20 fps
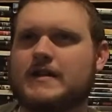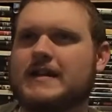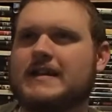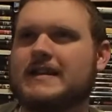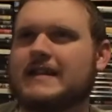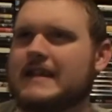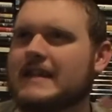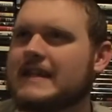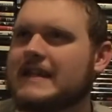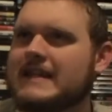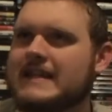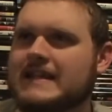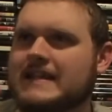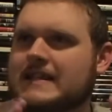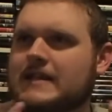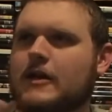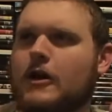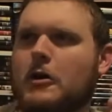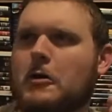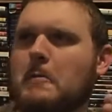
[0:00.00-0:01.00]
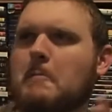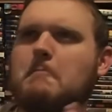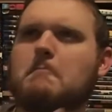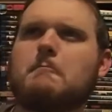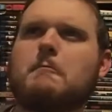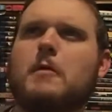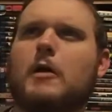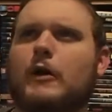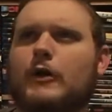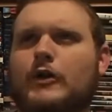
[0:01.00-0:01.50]
I think he sung
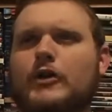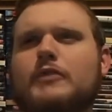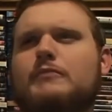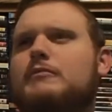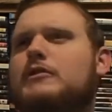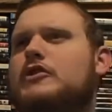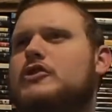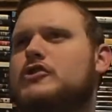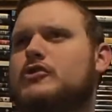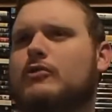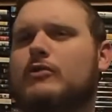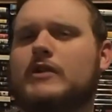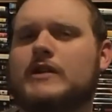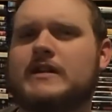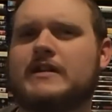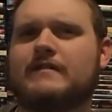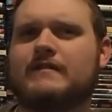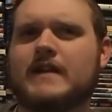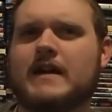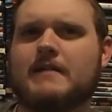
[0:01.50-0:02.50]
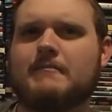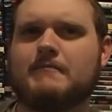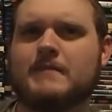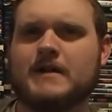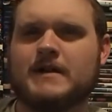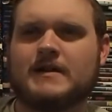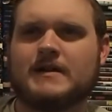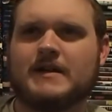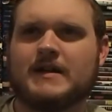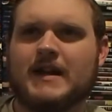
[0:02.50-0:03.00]
a good majority of them.
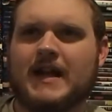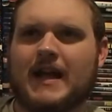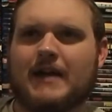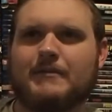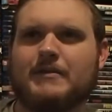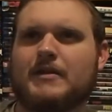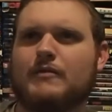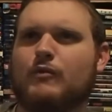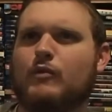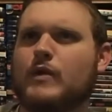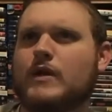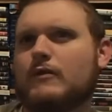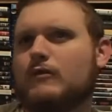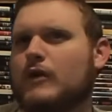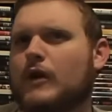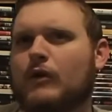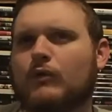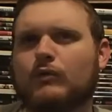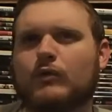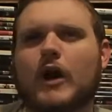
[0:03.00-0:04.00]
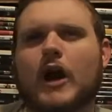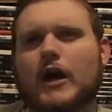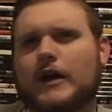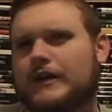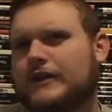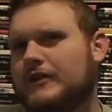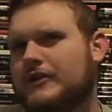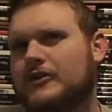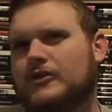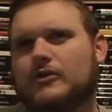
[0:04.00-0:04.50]
I mean, We Will Rock
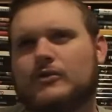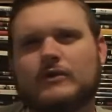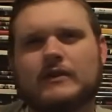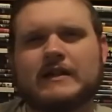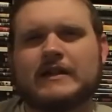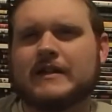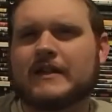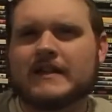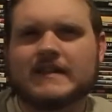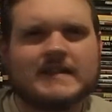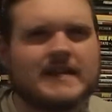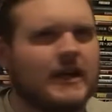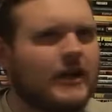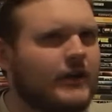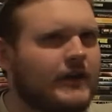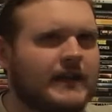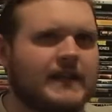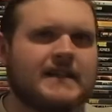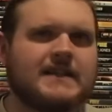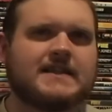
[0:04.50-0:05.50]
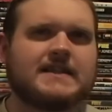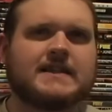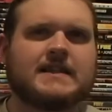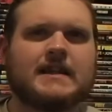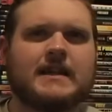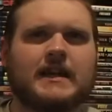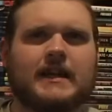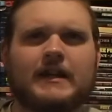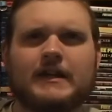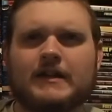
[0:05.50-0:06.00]
You, you can tell he didn't
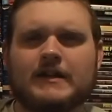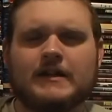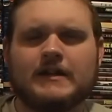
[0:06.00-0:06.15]
sing.